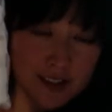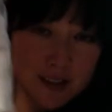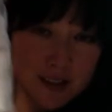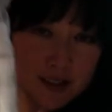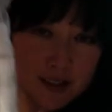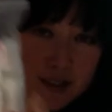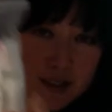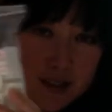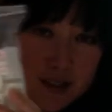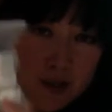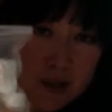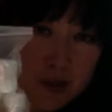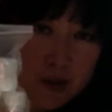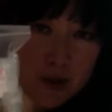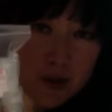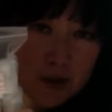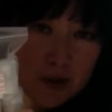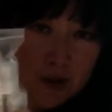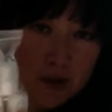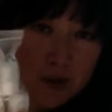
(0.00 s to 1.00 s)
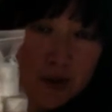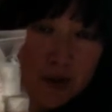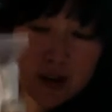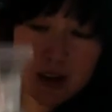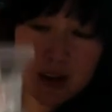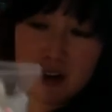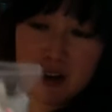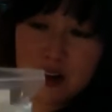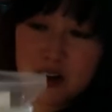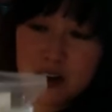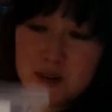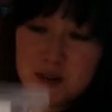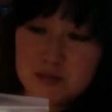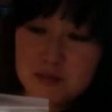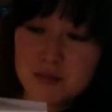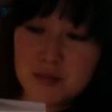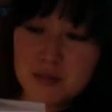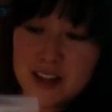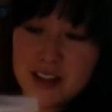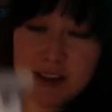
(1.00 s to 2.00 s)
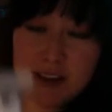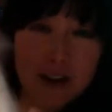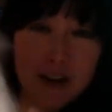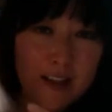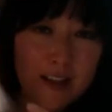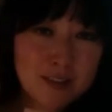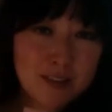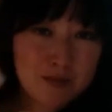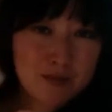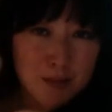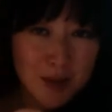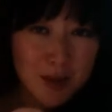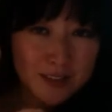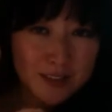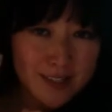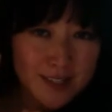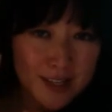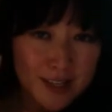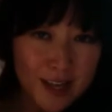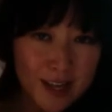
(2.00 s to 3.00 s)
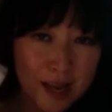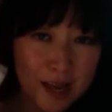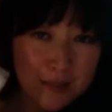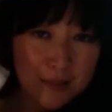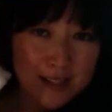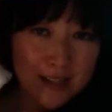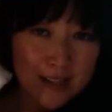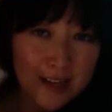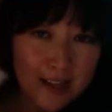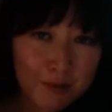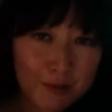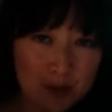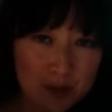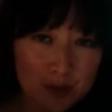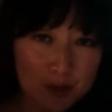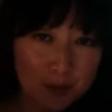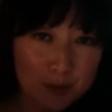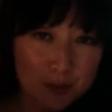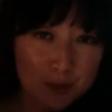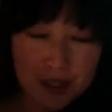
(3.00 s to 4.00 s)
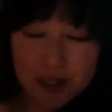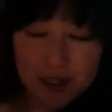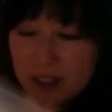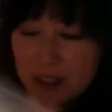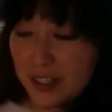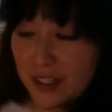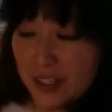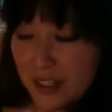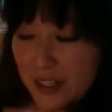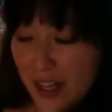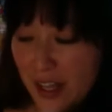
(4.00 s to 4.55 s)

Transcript: So I bought these on Amazon, which are pretty good.